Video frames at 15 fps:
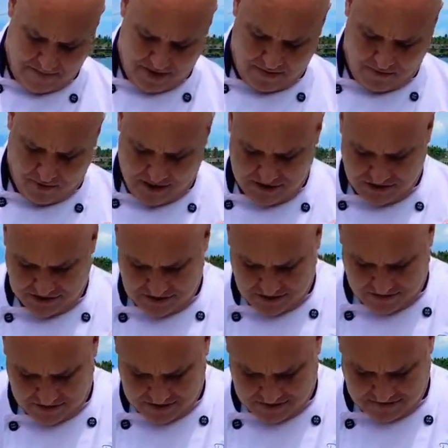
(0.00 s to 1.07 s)
I'm watching so
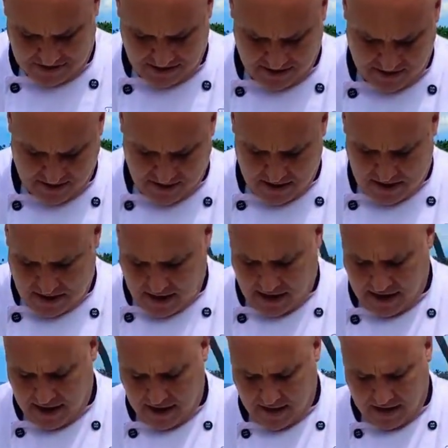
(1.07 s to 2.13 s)
much of it.
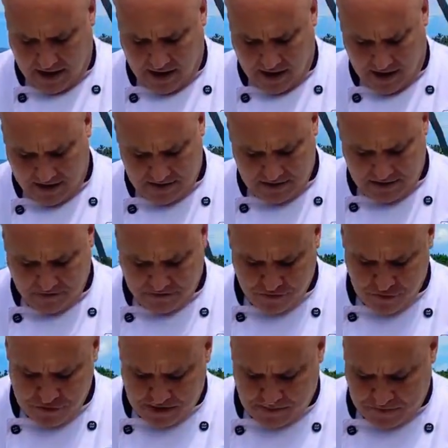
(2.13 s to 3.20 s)
On the
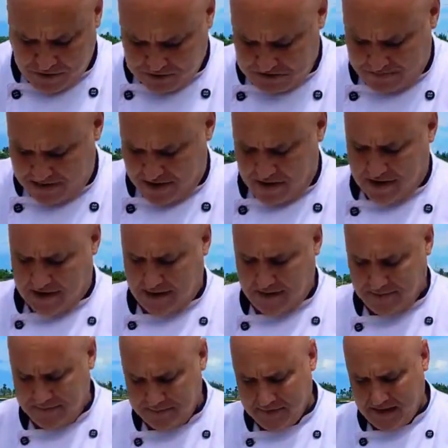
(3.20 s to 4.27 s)
food that built America.
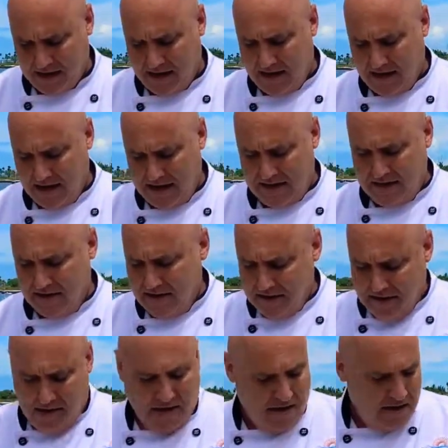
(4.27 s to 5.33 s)
And
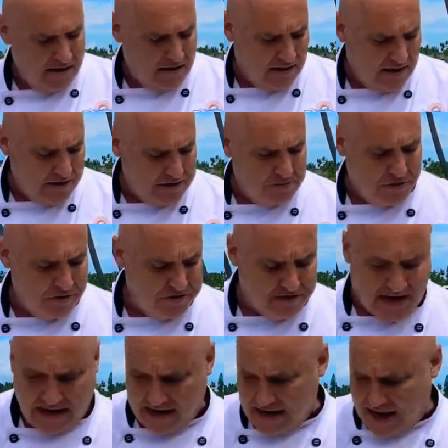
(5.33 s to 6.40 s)
Clarence
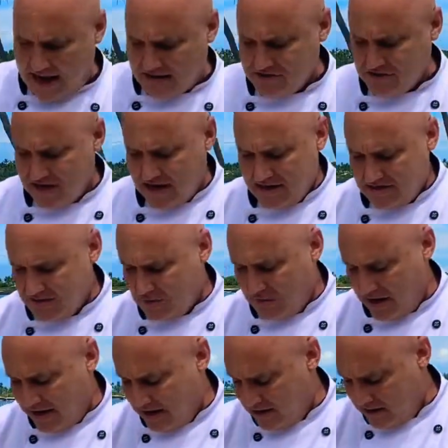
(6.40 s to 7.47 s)
Birdseye actually has quite
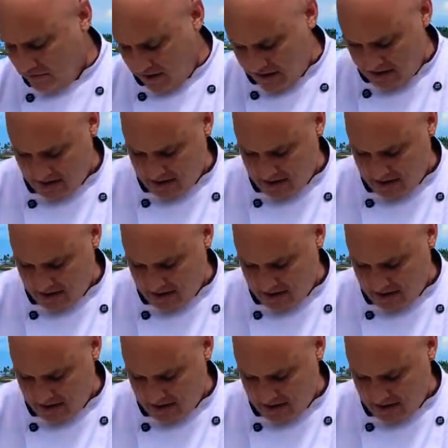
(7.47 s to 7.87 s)
an